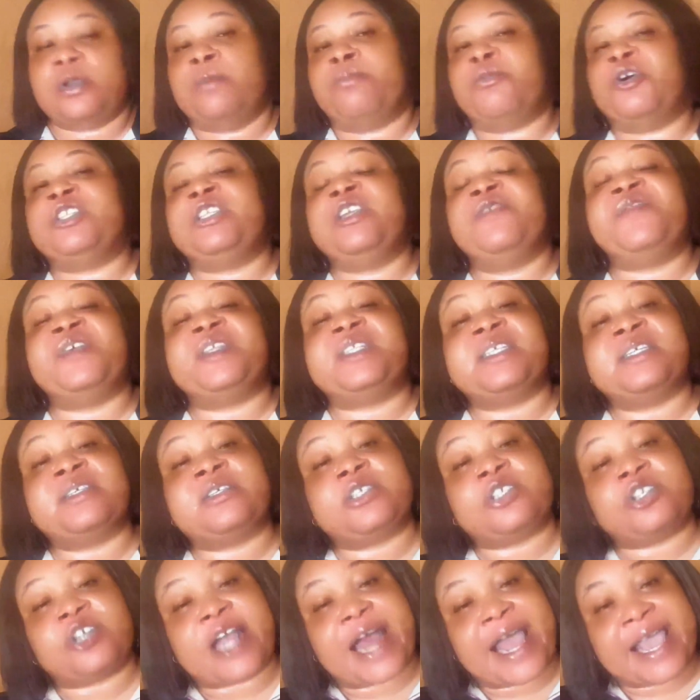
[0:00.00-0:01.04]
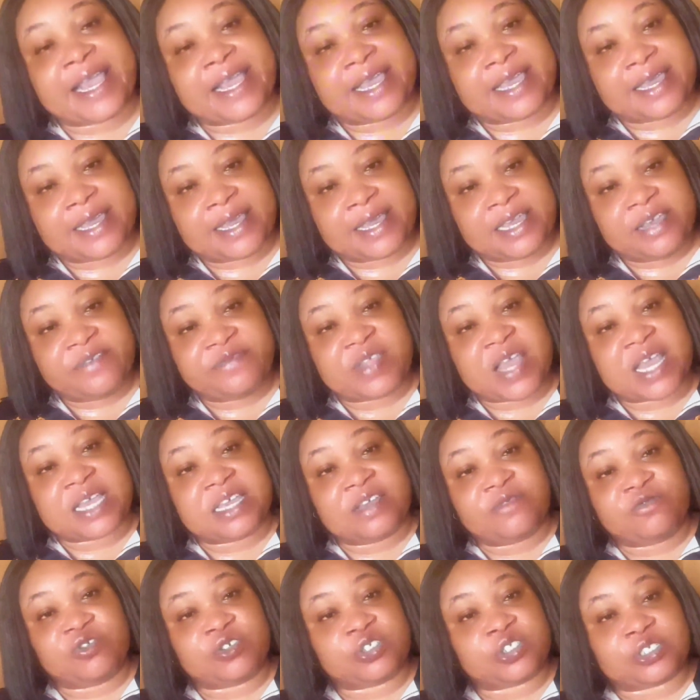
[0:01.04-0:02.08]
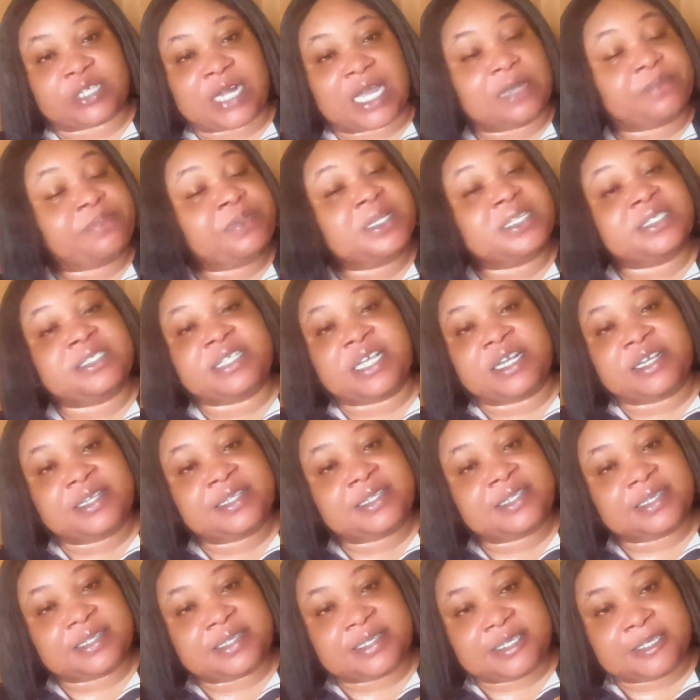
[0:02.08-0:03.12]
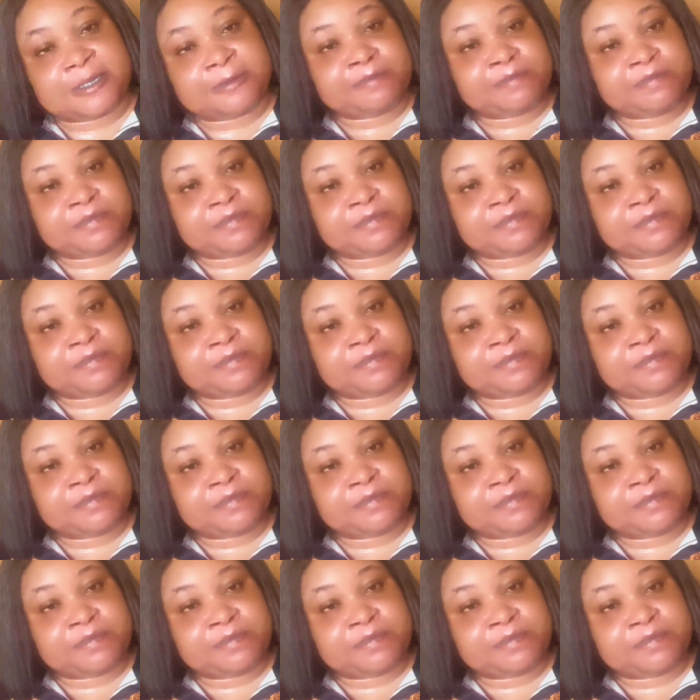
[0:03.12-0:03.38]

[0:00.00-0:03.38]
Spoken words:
But if it is strike, if they give you strike, please delete it,